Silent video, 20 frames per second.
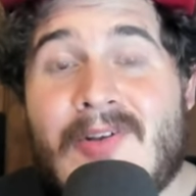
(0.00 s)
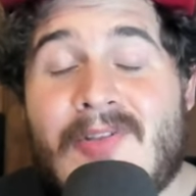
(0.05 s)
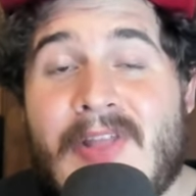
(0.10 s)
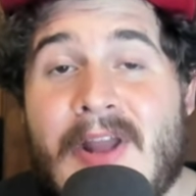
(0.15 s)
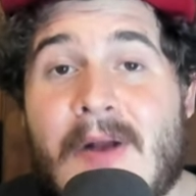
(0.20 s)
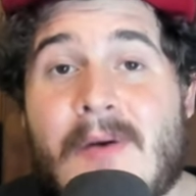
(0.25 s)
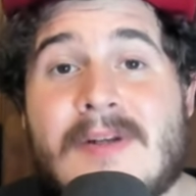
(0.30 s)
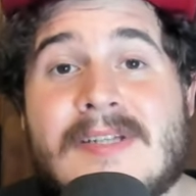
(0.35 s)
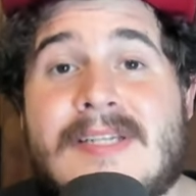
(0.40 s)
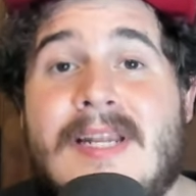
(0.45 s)
There
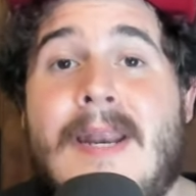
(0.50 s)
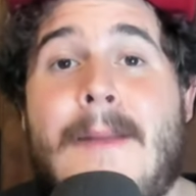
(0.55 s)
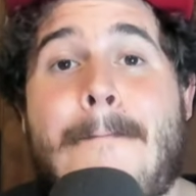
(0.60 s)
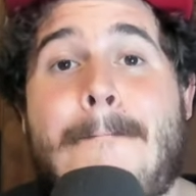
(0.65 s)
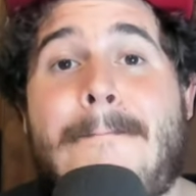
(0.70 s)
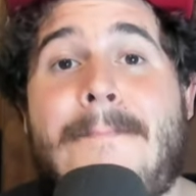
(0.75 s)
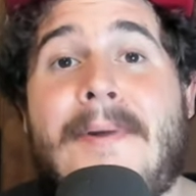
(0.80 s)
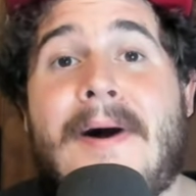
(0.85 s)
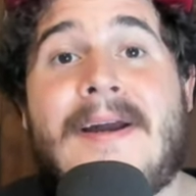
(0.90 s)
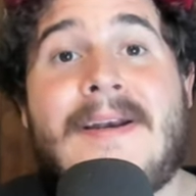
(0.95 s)
was an
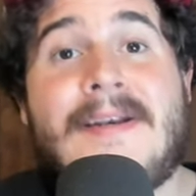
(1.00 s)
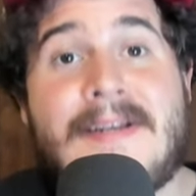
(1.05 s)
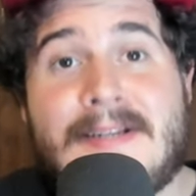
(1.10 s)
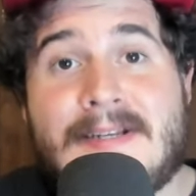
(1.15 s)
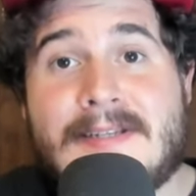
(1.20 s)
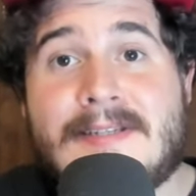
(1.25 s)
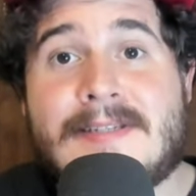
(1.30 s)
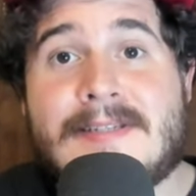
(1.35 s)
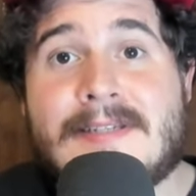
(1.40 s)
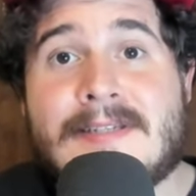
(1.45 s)

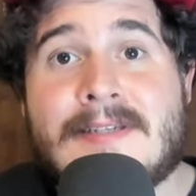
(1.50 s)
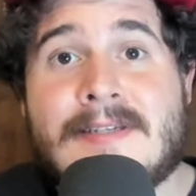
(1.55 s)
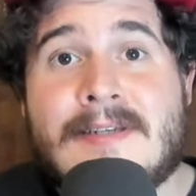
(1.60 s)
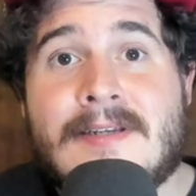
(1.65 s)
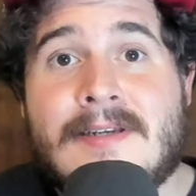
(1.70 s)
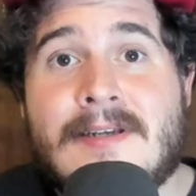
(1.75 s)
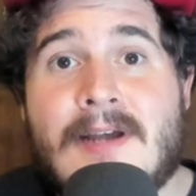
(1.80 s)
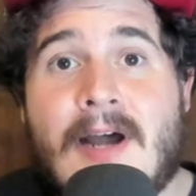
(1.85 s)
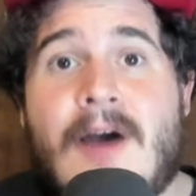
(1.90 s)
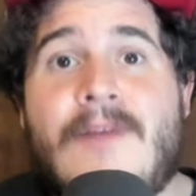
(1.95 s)
abundance
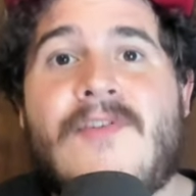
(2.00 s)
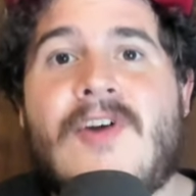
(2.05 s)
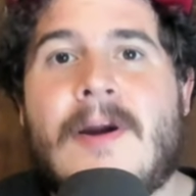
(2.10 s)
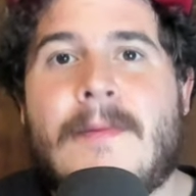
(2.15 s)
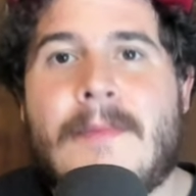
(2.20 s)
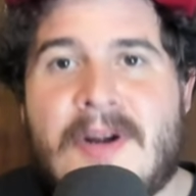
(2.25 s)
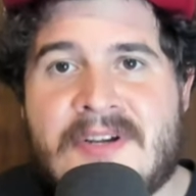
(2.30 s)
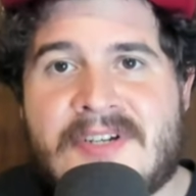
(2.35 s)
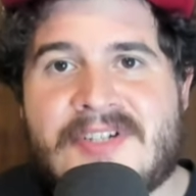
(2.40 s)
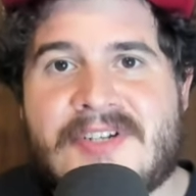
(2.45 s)
of
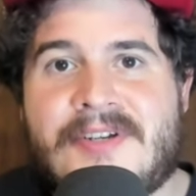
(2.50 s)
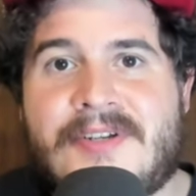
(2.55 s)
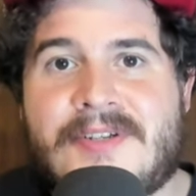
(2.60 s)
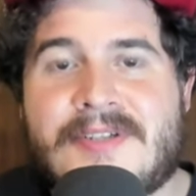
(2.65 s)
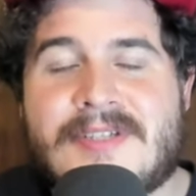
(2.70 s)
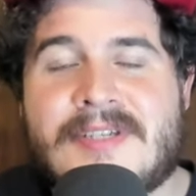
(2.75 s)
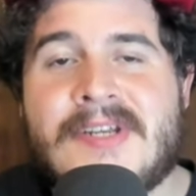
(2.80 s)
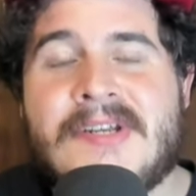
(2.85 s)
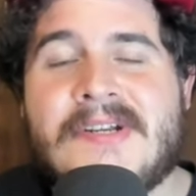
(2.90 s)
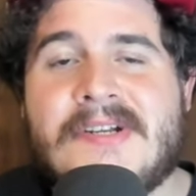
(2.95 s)

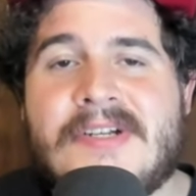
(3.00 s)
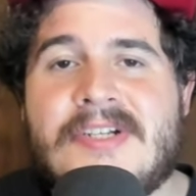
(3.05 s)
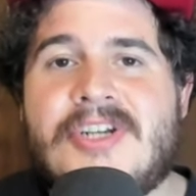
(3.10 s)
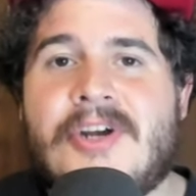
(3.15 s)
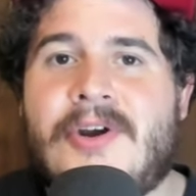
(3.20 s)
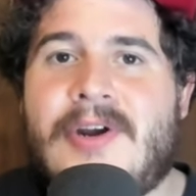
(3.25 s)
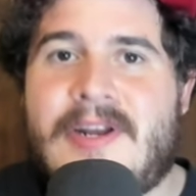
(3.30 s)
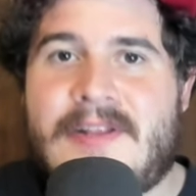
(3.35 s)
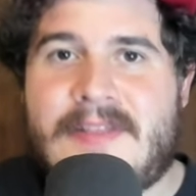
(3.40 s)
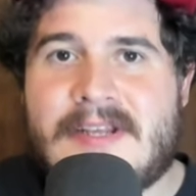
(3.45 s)
commercials
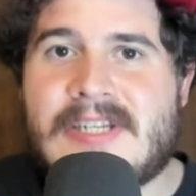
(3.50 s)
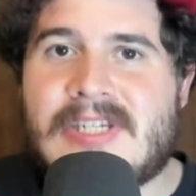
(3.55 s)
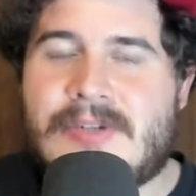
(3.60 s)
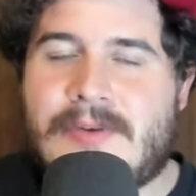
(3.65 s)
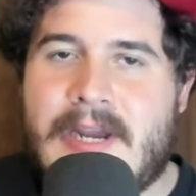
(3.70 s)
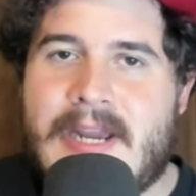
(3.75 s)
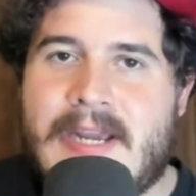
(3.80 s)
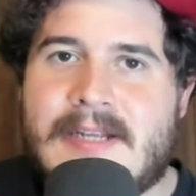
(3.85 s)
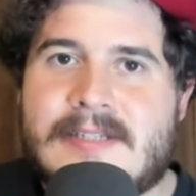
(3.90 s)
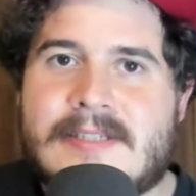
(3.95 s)
during this
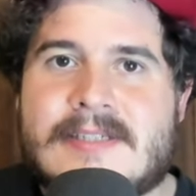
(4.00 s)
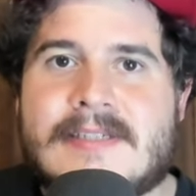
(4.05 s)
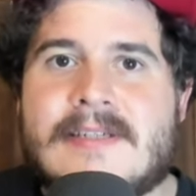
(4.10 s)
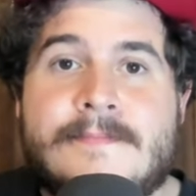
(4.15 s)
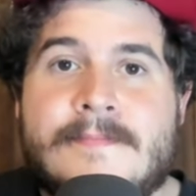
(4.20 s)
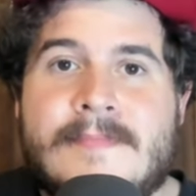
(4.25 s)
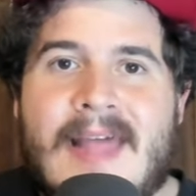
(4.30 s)
race.